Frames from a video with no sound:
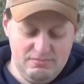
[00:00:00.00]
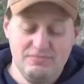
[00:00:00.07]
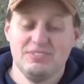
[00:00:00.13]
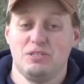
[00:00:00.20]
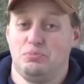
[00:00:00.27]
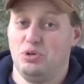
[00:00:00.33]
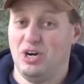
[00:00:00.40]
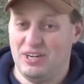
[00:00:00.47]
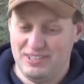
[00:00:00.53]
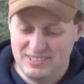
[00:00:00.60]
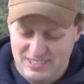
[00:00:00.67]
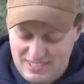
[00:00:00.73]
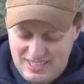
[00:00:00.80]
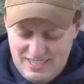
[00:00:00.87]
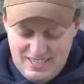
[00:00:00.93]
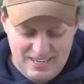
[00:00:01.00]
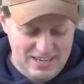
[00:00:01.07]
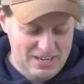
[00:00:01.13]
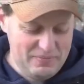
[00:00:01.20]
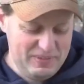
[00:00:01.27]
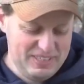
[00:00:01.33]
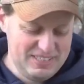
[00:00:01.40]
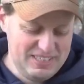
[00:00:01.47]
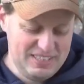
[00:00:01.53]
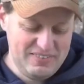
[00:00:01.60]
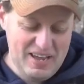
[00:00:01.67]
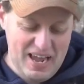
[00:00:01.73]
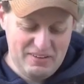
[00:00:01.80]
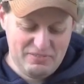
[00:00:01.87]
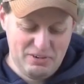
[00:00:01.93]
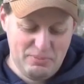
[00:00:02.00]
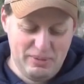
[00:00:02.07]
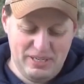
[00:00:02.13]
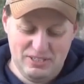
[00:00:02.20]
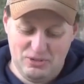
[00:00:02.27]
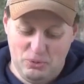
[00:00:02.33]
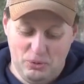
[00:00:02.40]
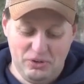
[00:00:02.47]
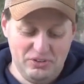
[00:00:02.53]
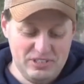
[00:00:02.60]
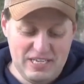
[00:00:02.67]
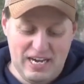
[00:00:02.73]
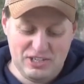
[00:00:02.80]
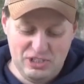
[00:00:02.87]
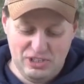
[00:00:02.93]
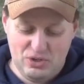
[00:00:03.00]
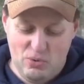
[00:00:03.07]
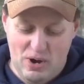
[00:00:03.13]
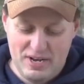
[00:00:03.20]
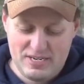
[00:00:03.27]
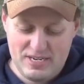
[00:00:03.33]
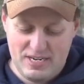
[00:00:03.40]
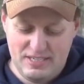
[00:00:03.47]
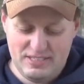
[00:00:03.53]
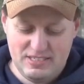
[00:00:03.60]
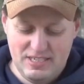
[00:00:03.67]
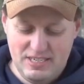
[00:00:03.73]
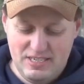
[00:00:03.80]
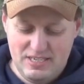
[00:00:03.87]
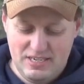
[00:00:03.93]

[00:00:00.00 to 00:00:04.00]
Surprised. Instead of half MOA, quarter is actually quite nice.